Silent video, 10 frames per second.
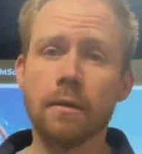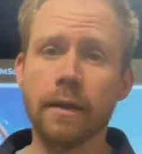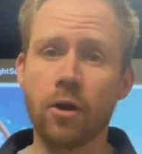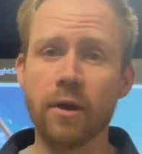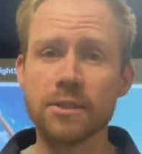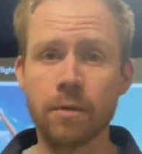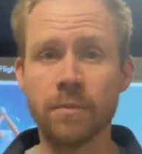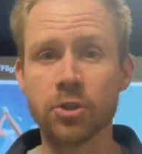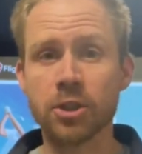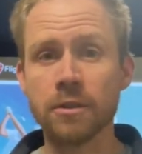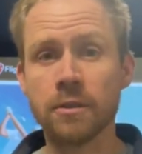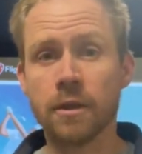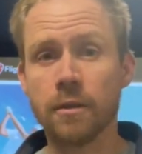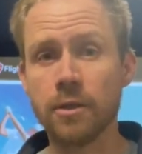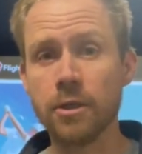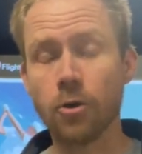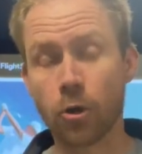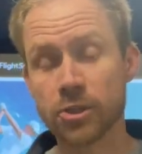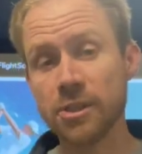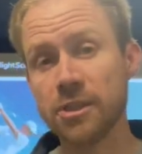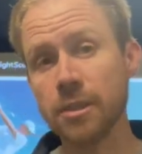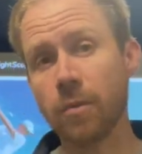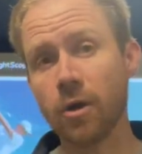Now, as I mentioned, the RCT